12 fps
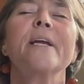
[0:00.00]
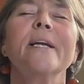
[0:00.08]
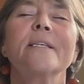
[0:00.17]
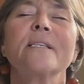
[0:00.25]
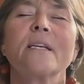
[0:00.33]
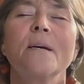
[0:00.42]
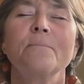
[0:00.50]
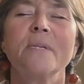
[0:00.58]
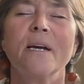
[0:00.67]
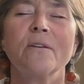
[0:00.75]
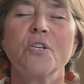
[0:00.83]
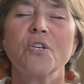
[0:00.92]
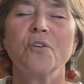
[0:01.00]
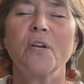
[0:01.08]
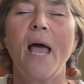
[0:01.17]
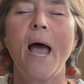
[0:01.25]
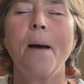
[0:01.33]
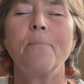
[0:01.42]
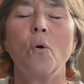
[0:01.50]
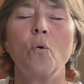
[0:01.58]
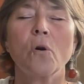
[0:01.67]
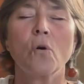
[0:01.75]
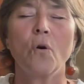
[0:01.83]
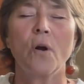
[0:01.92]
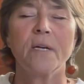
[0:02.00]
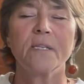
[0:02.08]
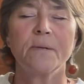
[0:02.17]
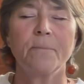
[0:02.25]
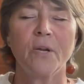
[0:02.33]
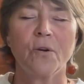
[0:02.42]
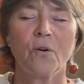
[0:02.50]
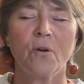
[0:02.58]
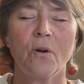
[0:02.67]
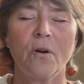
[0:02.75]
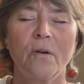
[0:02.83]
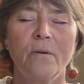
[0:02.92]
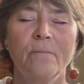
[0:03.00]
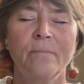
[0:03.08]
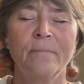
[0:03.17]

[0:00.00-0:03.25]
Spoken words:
hands come down to your lap or cross them on your heart.